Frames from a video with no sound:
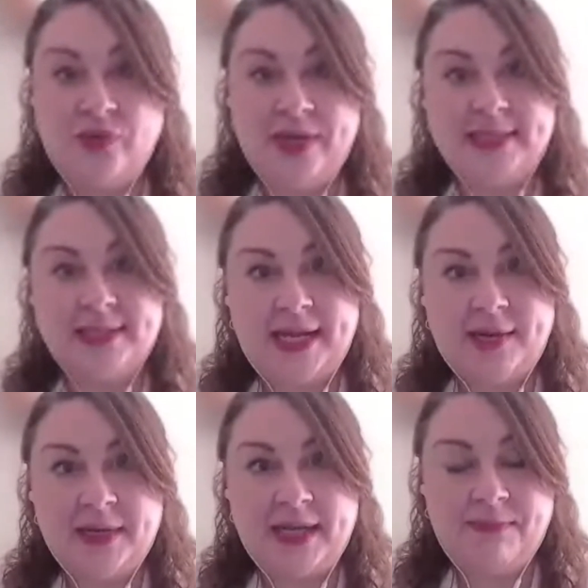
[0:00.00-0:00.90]
the
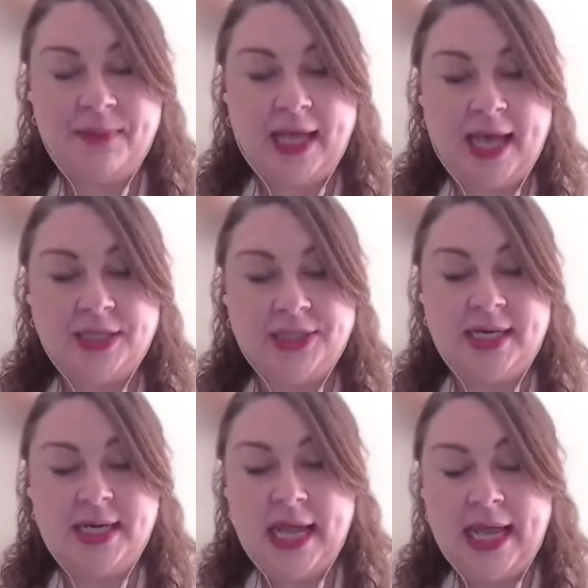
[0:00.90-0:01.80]
reinstatement
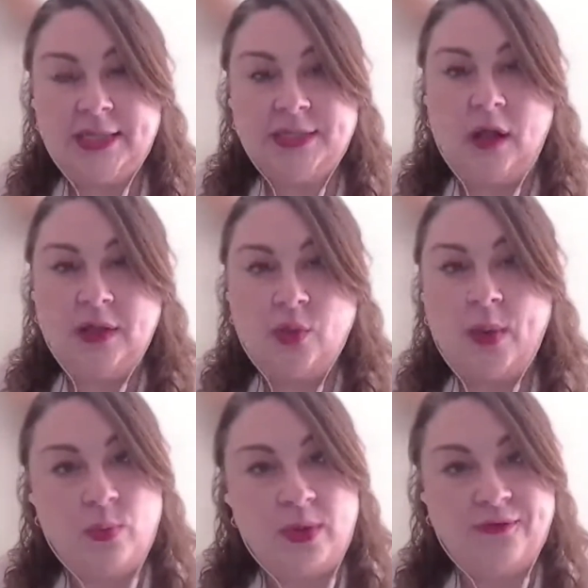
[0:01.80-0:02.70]
application. It's only
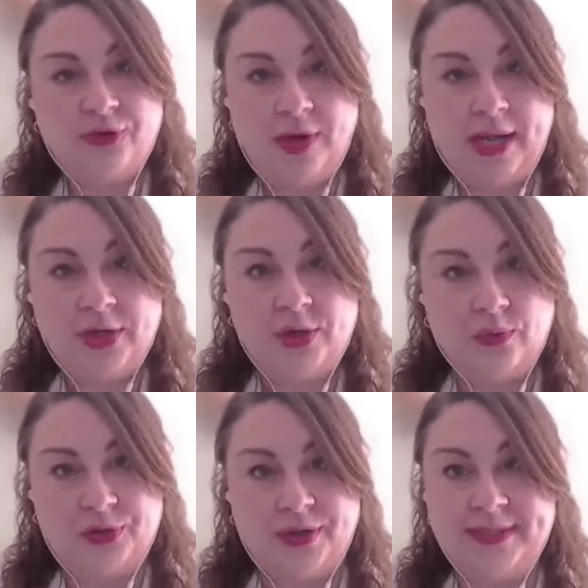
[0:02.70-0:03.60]
when we've triggered
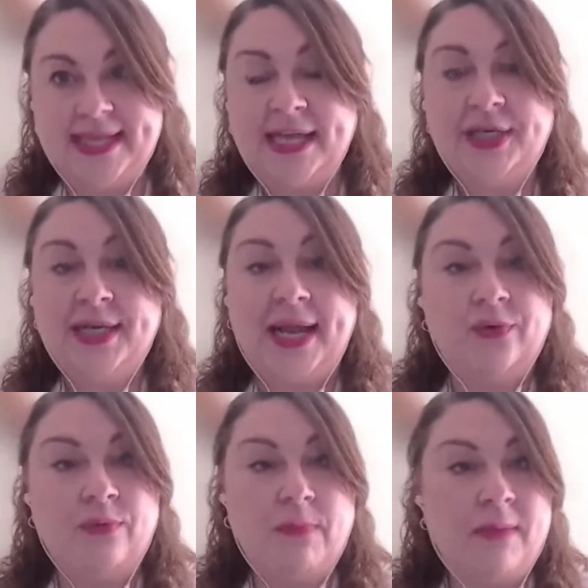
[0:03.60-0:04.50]
your transaction.
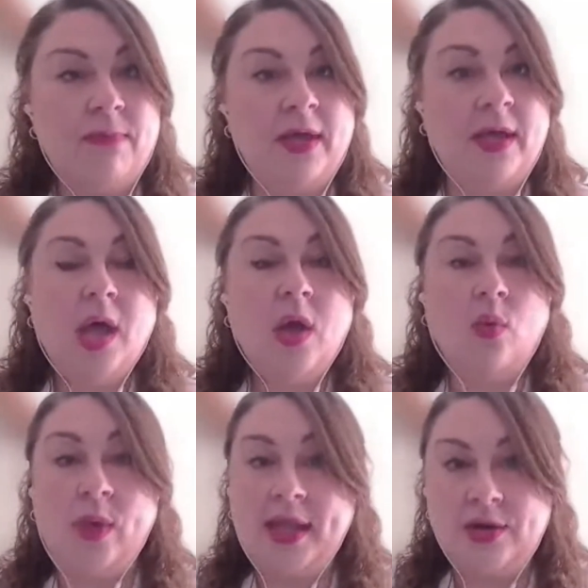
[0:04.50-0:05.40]
And remember,
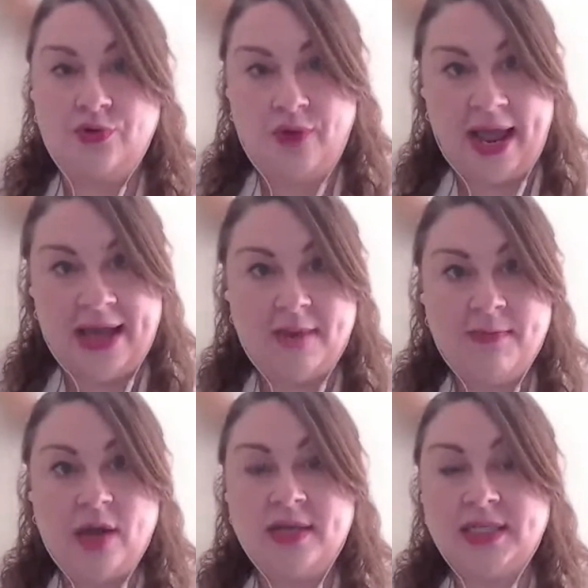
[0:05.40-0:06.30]
we can
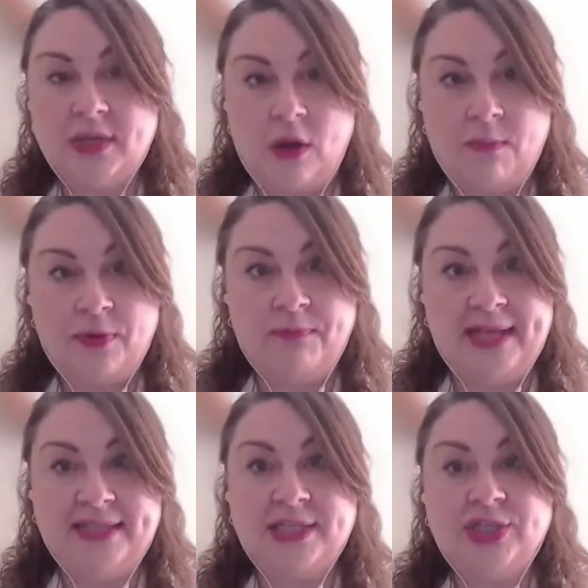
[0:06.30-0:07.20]
randomly on a sample
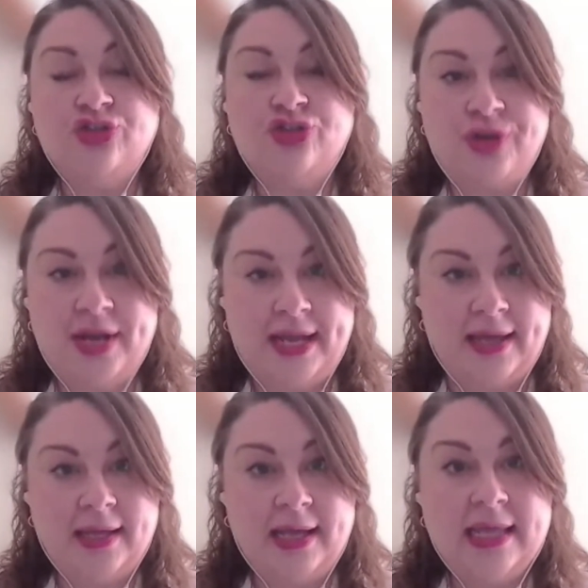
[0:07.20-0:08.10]
basis
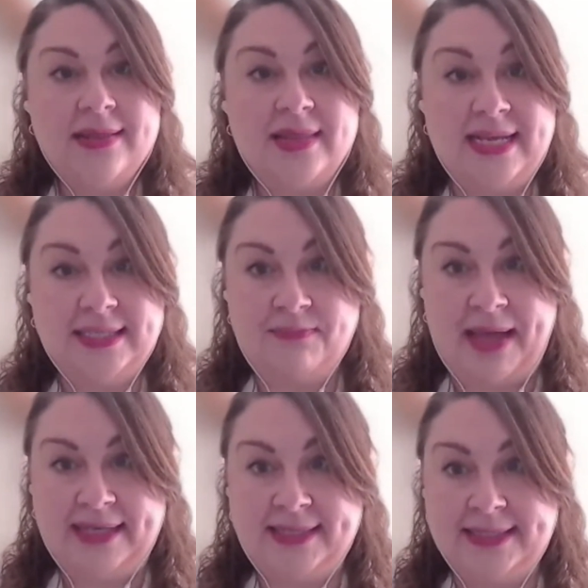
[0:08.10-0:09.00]
trigger these
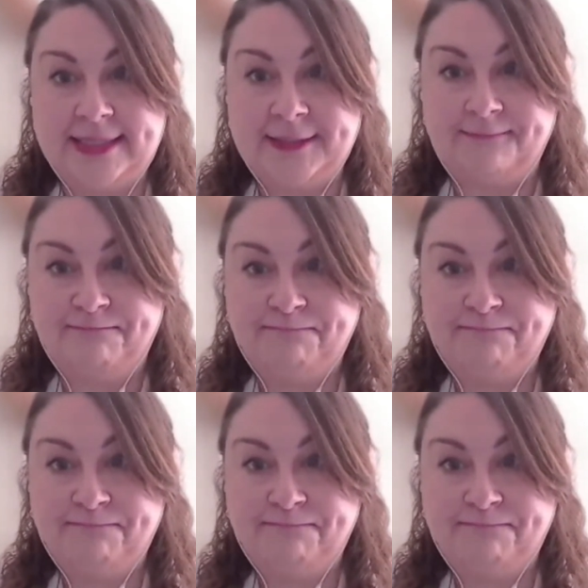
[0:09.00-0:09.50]
matters.